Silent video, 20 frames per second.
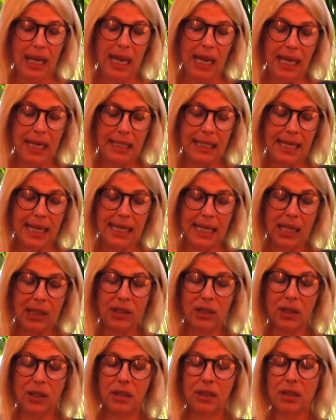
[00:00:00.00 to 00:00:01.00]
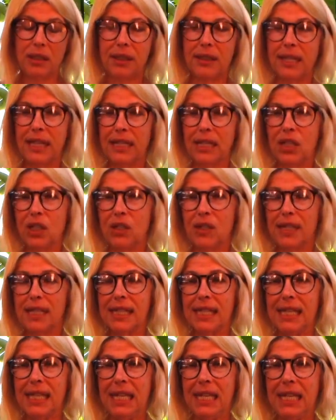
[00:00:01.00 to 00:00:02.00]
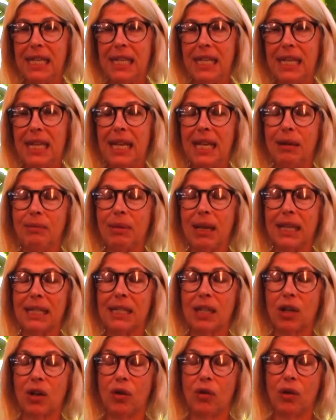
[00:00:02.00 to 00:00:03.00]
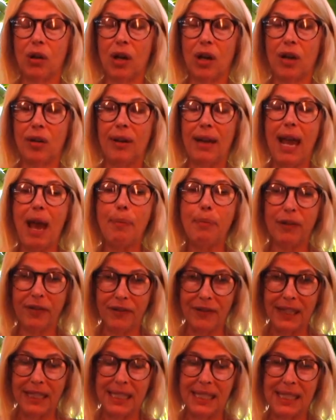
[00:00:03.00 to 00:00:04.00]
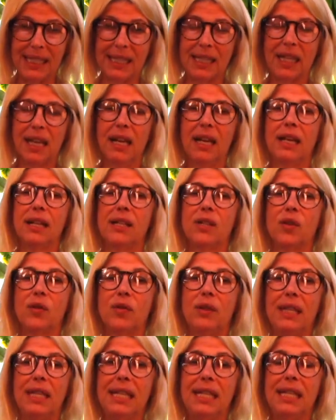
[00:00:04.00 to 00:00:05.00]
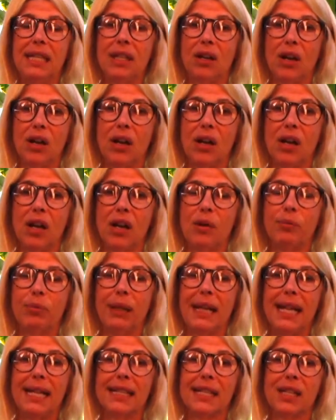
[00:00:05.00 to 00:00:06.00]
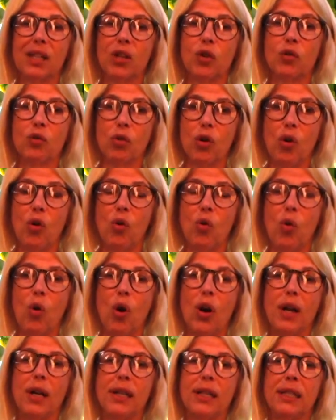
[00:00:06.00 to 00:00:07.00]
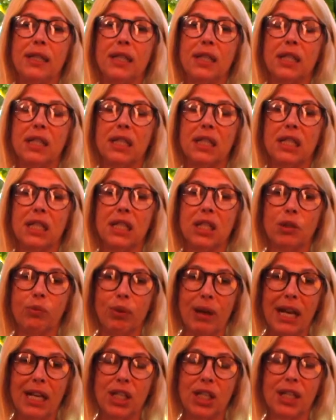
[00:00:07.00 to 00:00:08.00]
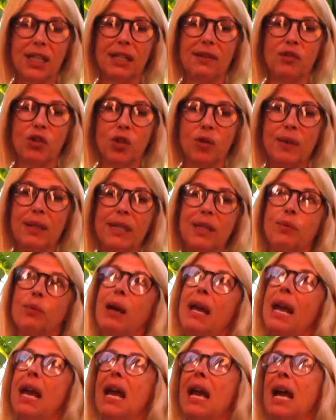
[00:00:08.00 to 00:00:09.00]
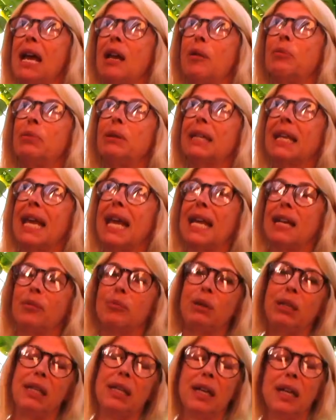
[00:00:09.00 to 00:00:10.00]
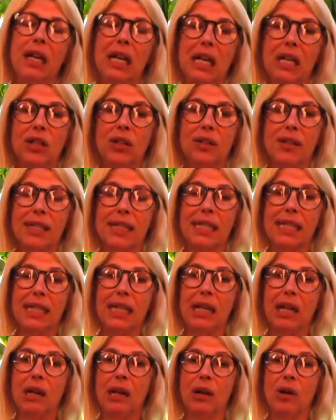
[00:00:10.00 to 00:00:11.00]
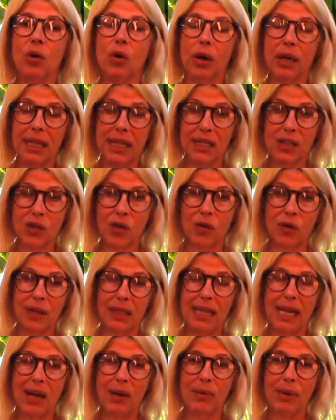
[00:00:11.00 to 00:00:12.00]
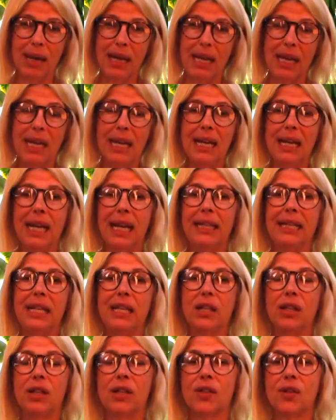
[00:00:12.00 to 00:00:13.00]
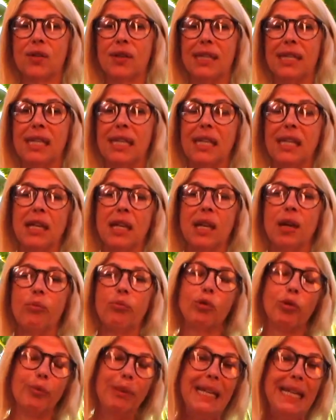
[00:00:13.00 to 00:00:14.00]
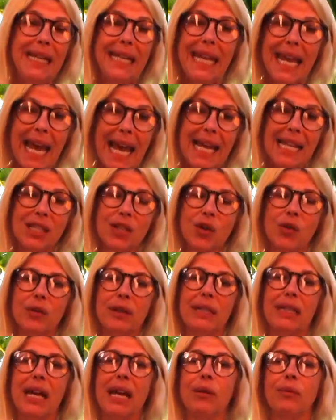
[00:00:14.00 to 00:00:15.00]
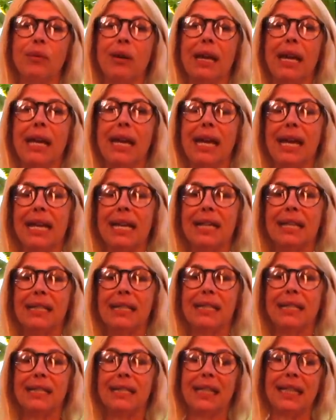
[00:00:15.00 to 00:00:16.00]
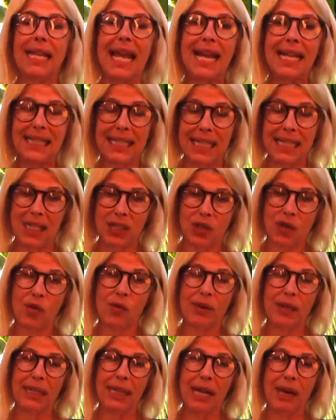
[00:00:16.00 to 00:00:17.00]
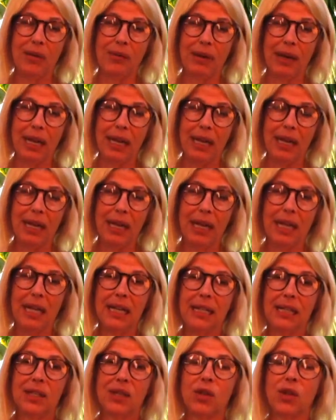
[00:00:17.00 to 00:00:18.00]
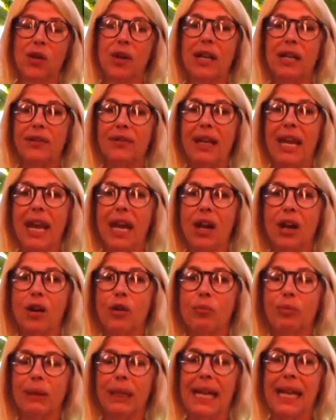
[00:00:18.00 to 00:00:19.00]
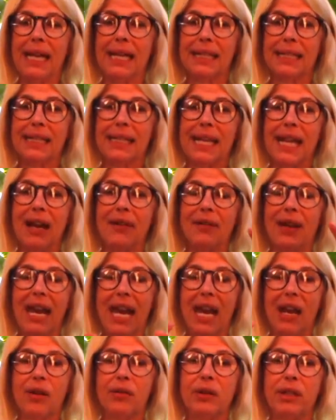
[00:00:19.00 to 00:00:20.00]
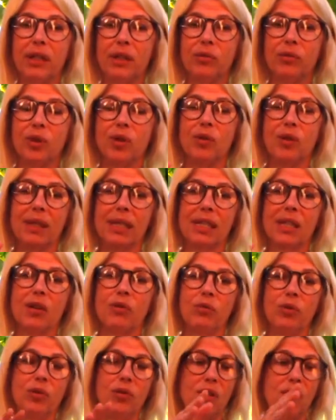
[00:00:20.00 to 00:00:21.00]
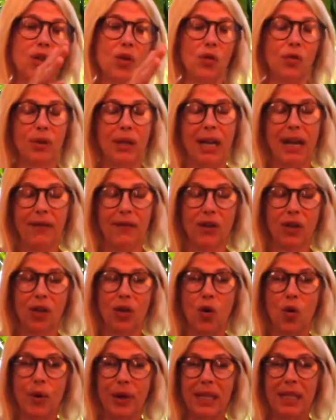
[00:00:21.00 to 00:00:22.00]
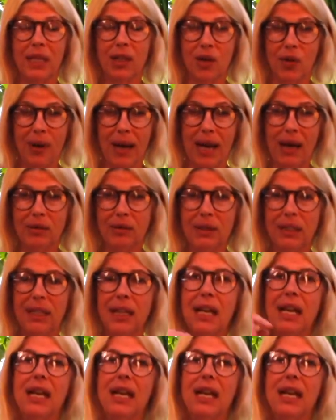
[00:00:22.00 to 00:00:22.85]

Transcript: And another thing that you'll see in Mexico are epiphytes. So these are plants that grow on the branches of trees way high up in the canopy. You'll see orchids growing that way, and then you'll also see bromeliads growing that way and tillandsias growing that way. So they're kind of air plants. They have aerial roots. Their roots don't ever go in the ground.